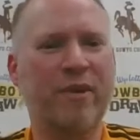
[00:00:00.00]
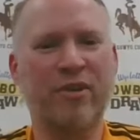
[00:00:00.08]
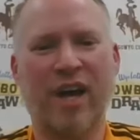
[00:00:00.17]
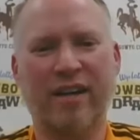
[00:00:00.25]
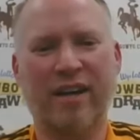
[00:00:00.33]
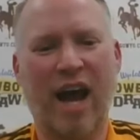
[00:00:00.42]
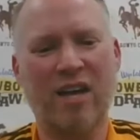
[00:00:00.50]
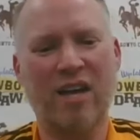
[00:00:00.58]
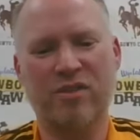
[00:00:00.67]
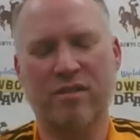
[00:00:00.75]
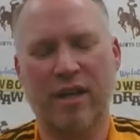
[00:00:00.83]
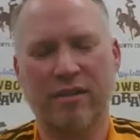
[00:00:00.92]
I mean, you got
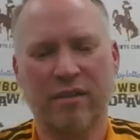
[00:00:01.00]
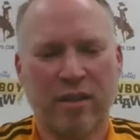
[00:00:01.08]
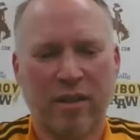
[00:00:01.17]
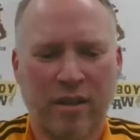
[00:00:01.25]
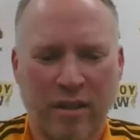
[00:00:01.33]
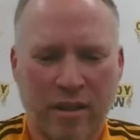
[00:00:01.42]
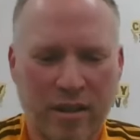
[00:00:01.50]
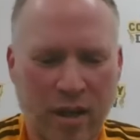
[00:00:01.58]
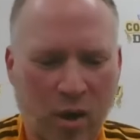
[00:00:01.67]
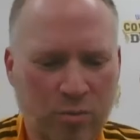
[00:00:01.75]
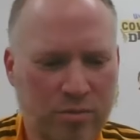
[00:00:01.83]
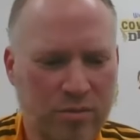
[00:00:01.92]
guys that, you
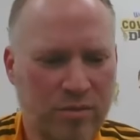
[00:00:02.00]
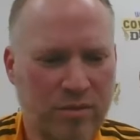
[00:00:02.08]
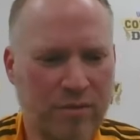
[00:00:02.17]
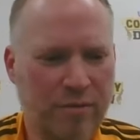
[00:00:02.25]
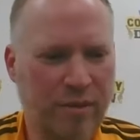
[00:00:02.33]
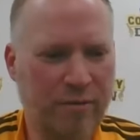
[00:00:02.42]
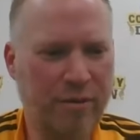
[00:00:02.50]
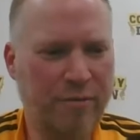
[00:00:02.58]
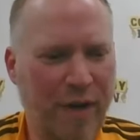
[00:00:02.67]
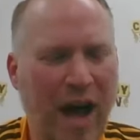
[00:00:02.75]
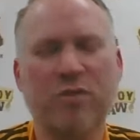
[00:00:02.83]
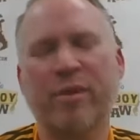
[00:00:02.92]
know, the
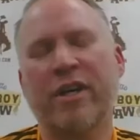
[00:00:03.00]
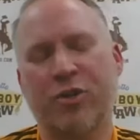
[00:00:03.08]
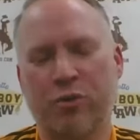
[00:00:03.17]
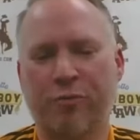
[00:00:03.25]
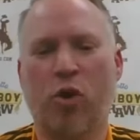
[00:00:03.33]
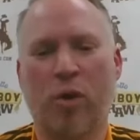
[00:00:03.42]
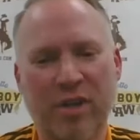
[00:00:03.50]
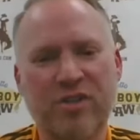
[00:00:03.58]
fouls have been an issue for him.